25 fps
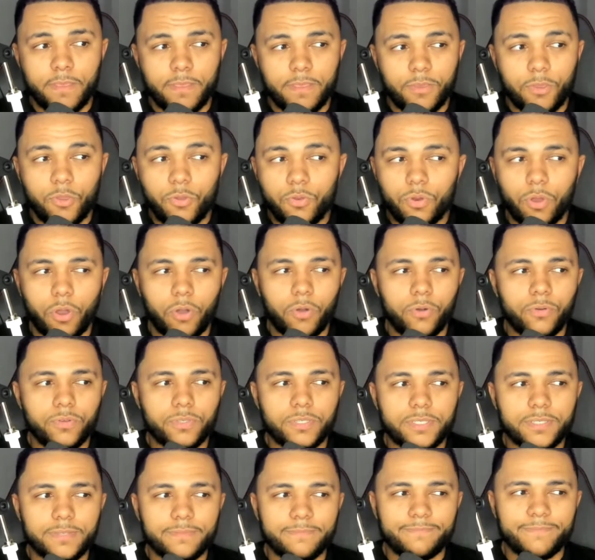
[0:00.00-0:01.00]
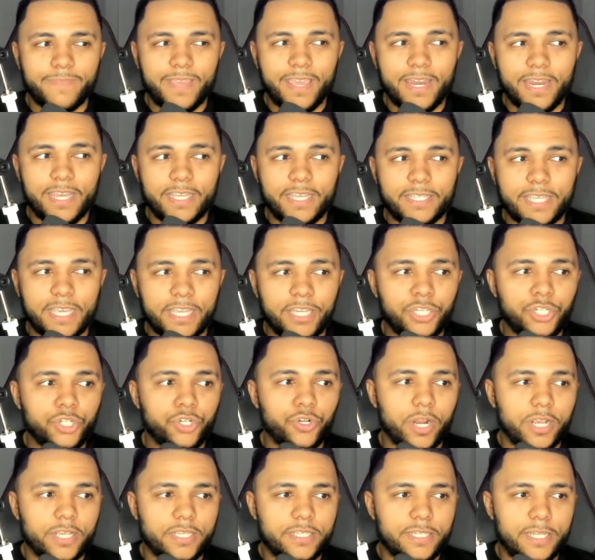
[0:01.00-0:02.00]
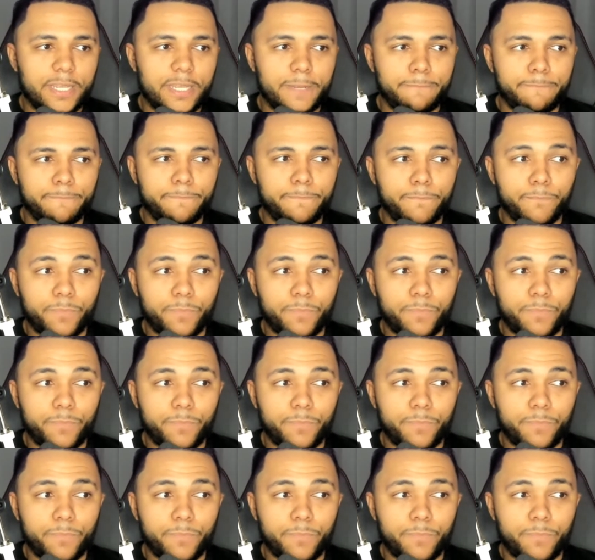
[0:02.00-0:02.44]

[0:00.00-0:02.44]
Who knows? it is interesting.